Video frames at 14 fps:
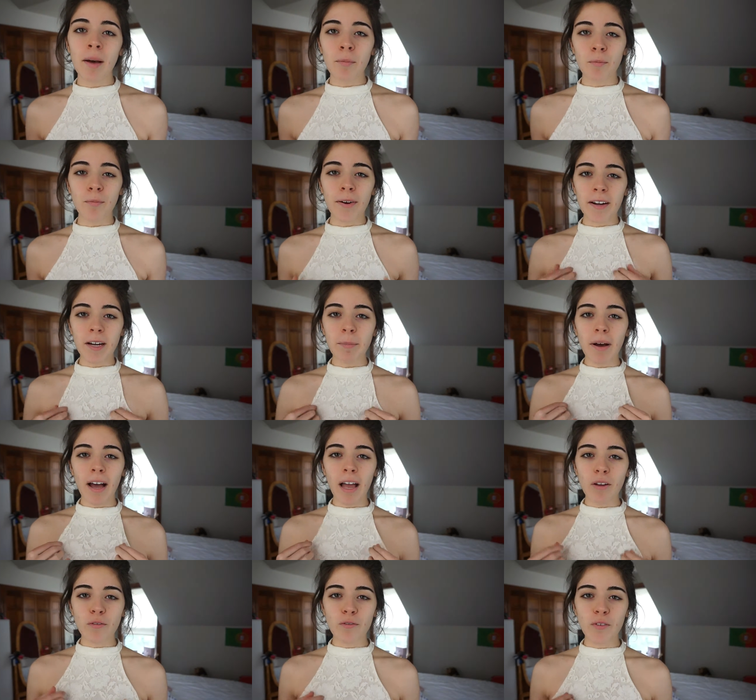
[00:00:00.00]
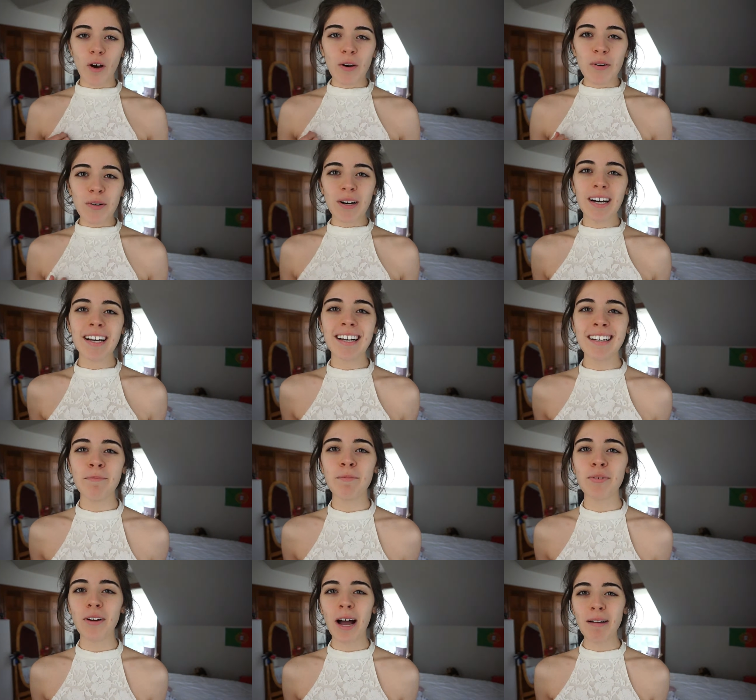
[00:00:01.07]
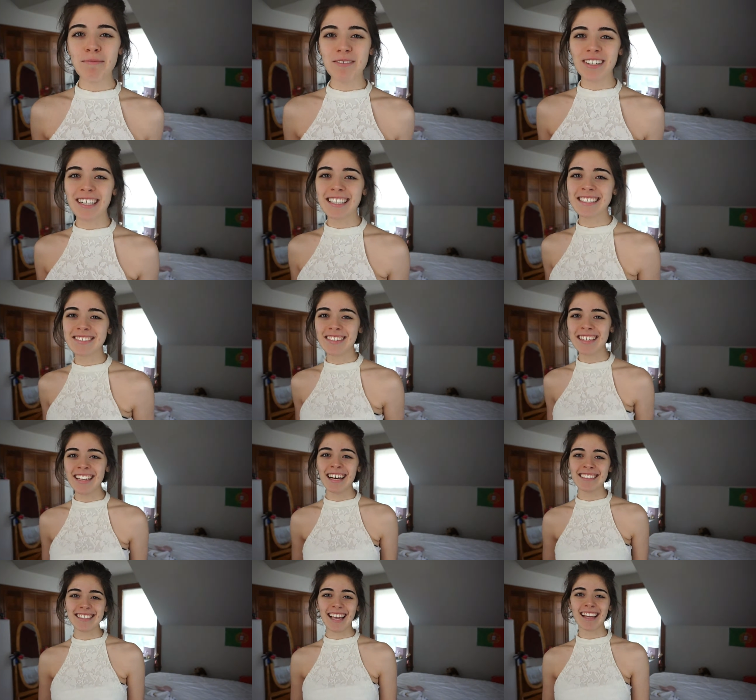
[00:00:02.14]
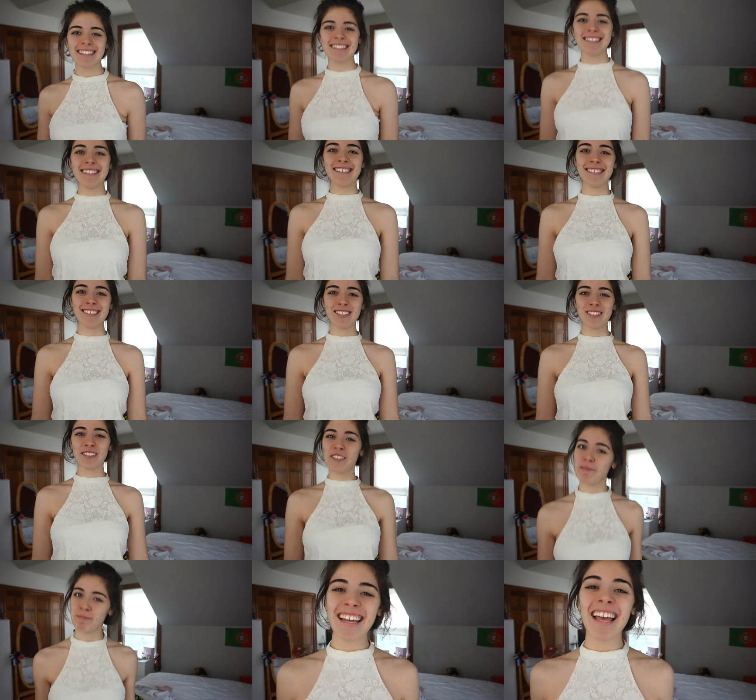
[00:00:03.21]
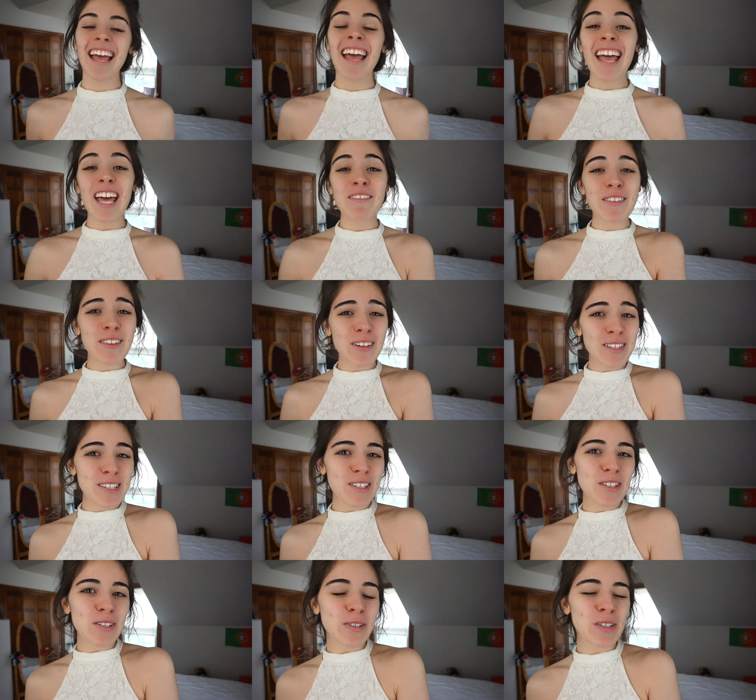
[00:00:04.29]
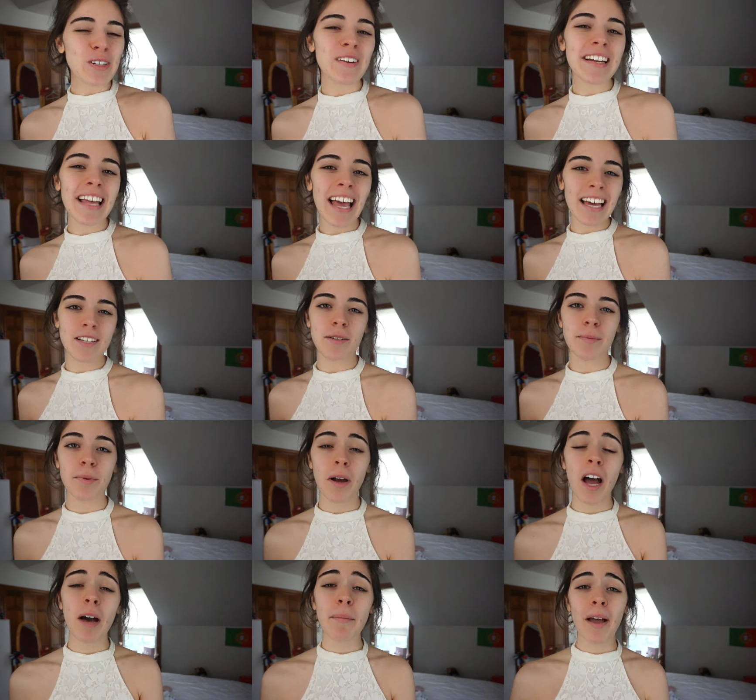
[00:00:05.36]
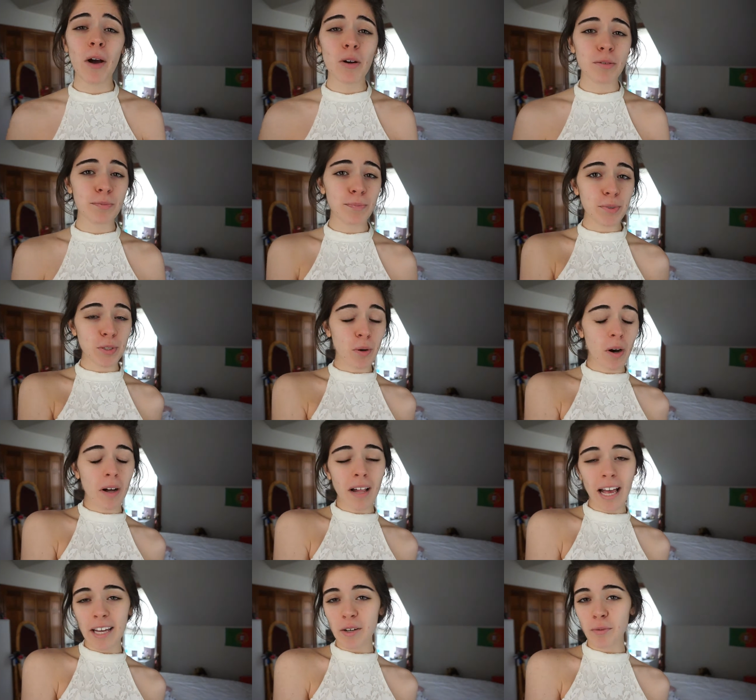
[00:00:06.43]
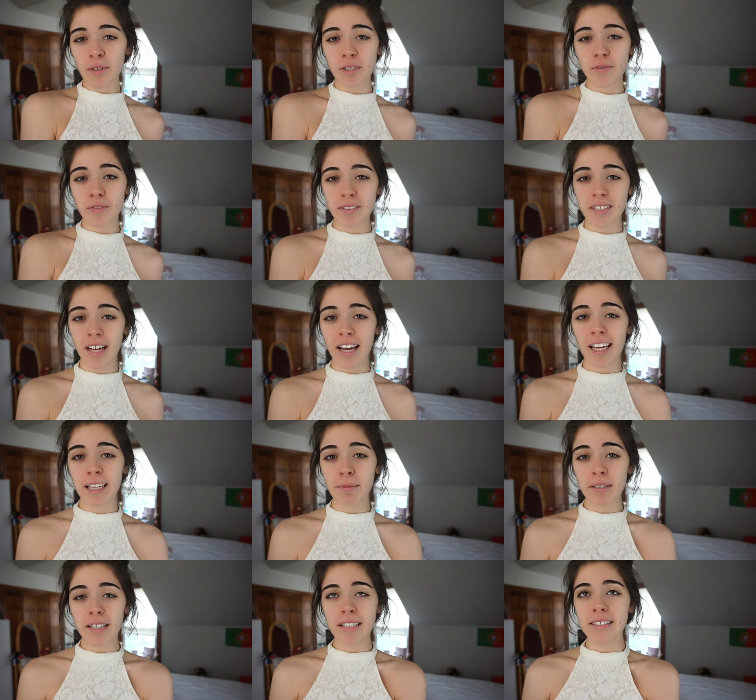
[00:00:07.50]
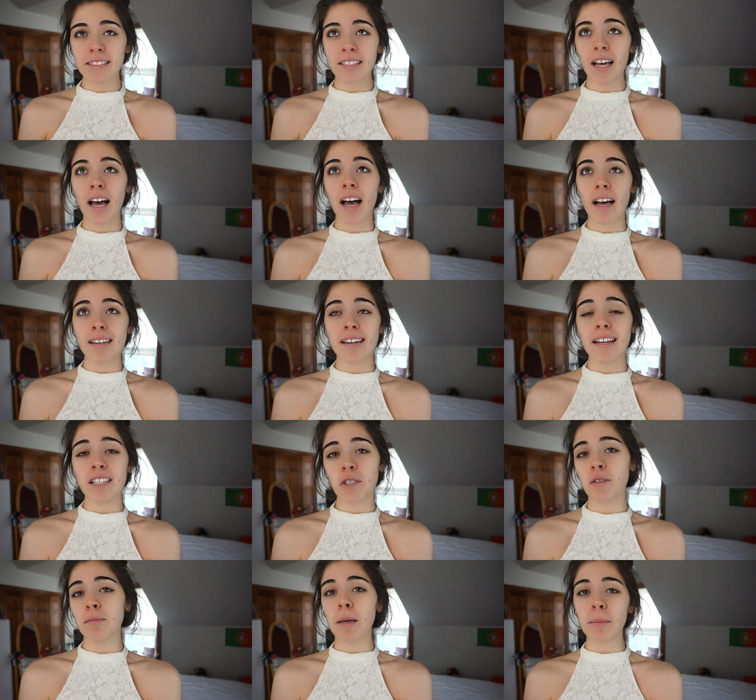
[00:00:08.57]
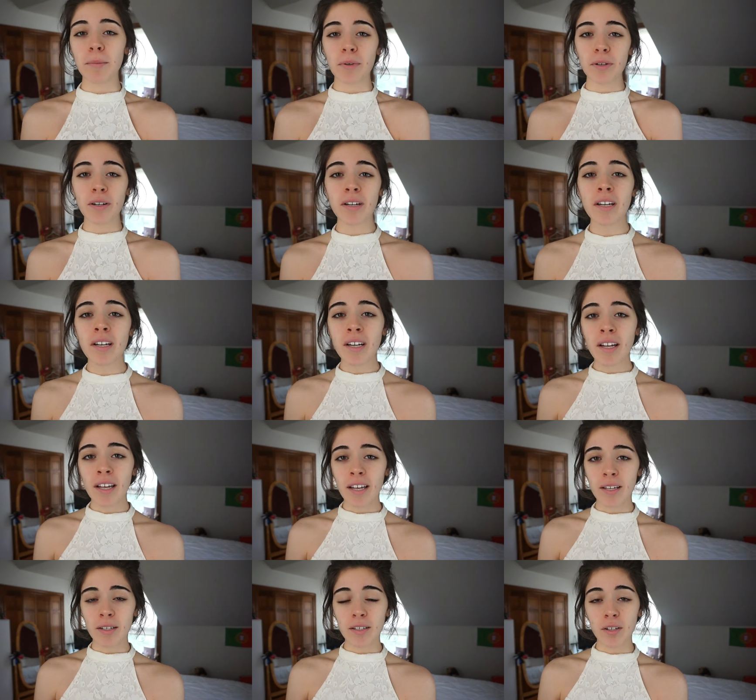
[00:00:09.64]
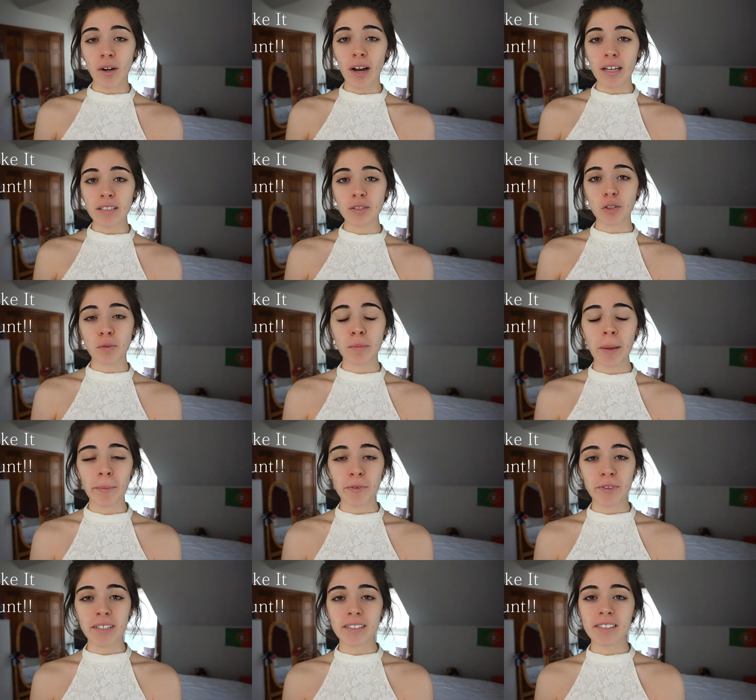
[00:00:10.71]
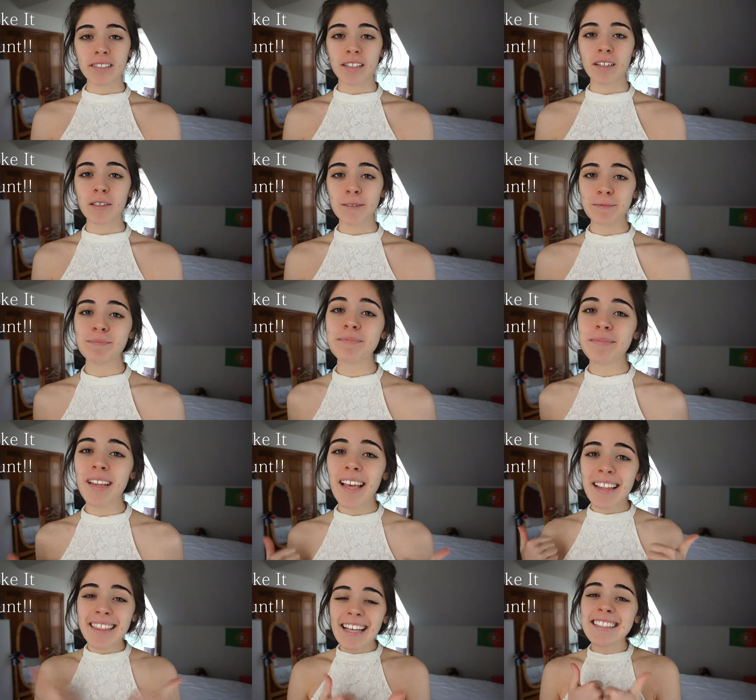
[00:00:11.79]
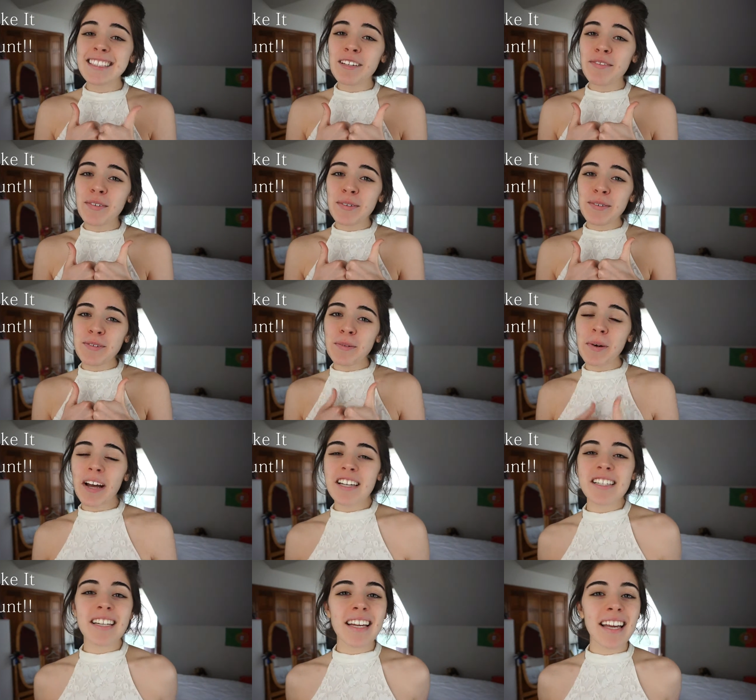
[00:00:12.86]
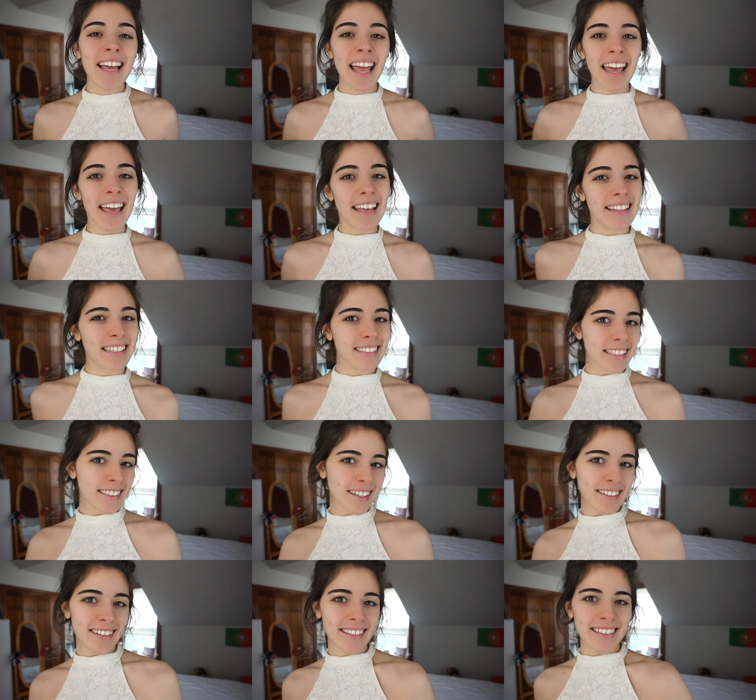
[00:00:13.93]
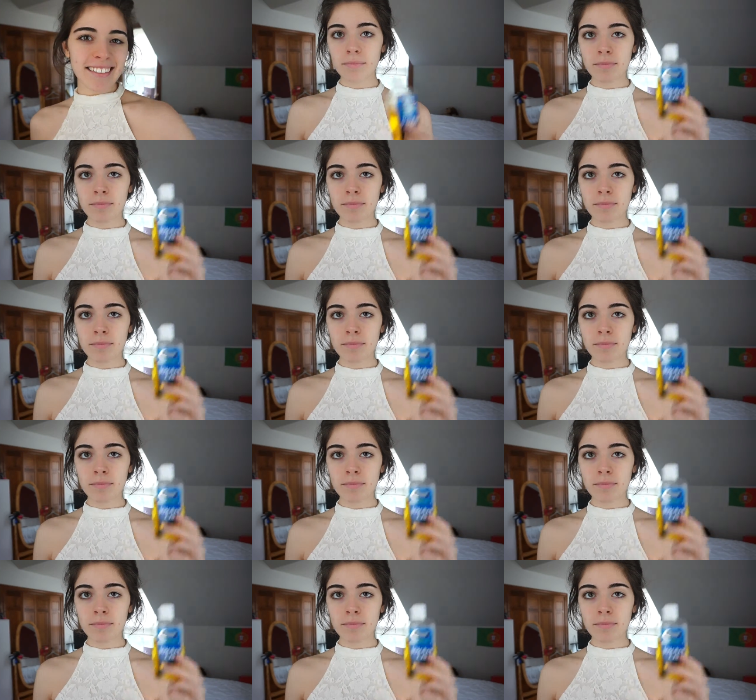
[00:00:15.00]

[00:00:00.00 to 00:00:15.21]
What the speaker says: I'm wearing my faux prom dress right now. It's actually just a shirt. And for those of you who already had your prom, I hope you all had a wonderful time. It is a night to remember in your high school memories. So thanks everyone for watching, and let's get started.